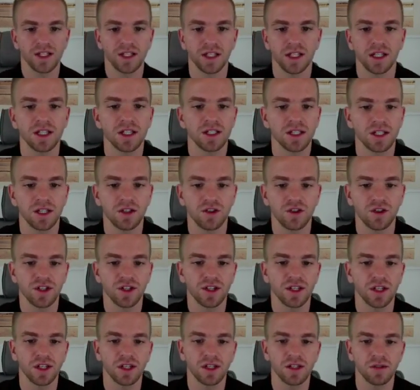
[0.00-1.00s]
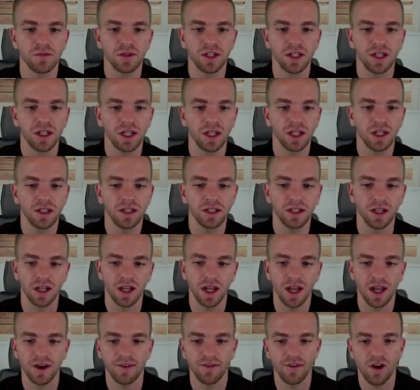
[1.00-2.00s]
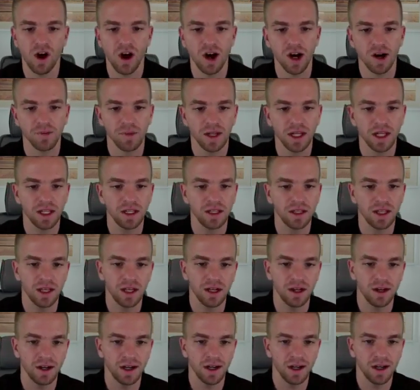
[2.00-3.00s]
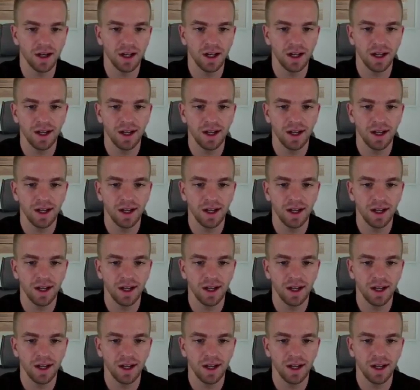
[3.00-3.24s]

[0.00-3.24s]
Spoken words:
thing is interesting to me. The kind of harmony there.